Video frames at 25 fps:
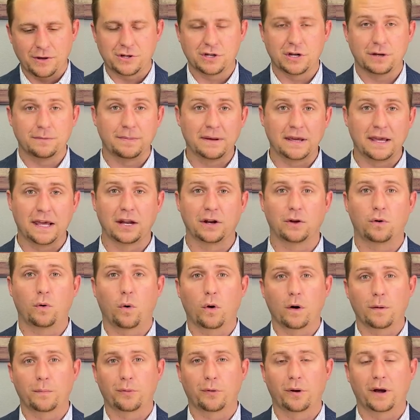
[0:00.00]
It should be
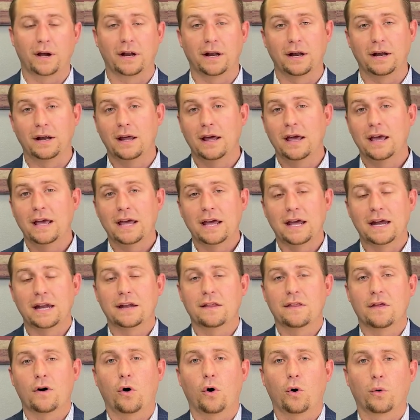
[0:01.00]
incorporated
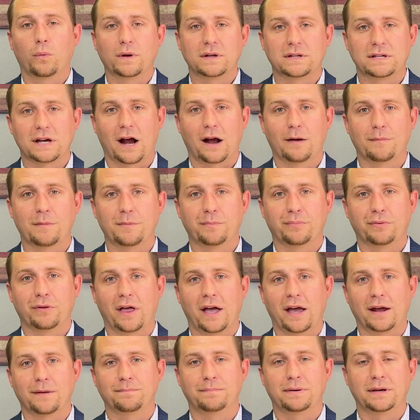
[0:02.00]
into the whole retirement
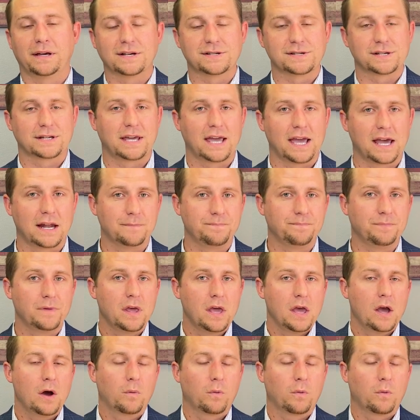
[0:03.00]
plan because, again,